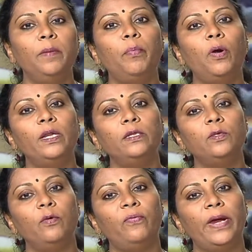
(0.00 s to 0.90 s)

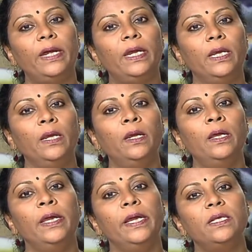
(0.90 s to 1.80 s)
importance of phytin
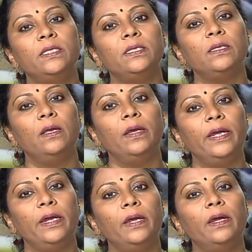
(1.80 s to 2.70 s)
is
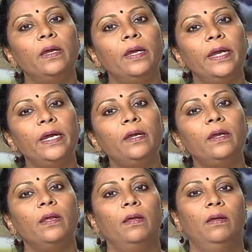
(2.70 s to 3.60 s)
it